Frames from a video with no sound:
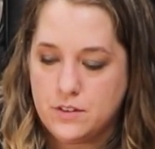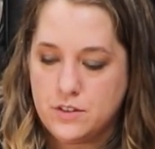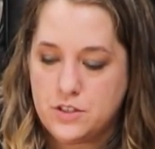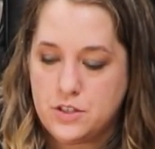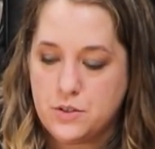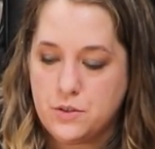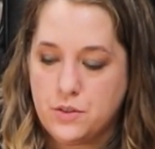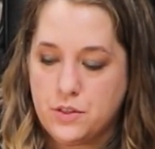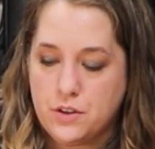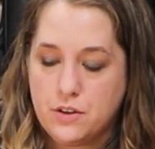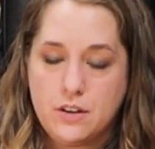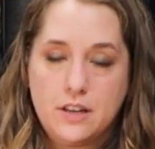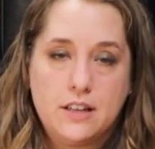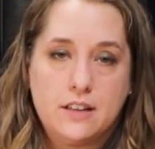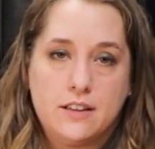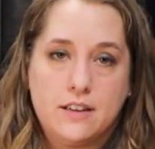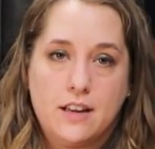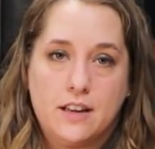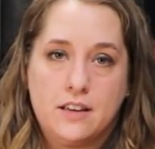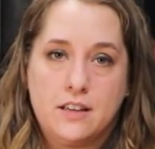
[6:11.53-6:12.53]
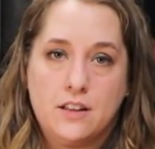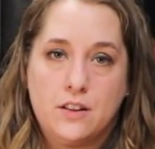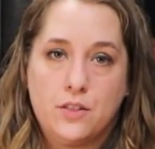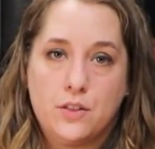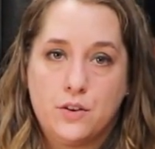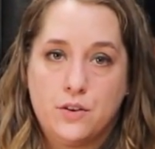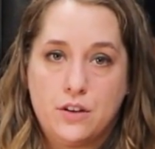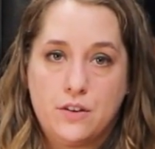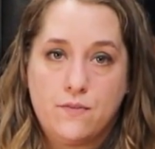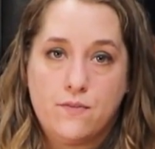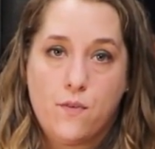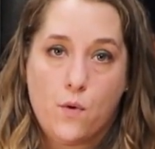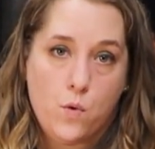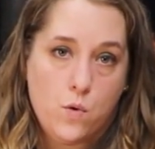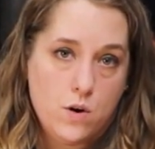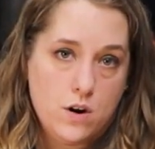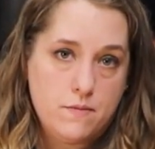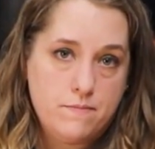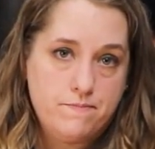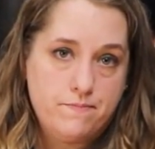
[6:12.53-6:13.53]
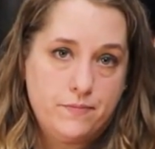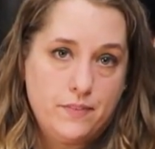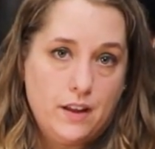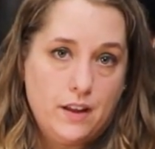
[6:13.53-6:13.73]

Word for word: June 30th, 1934,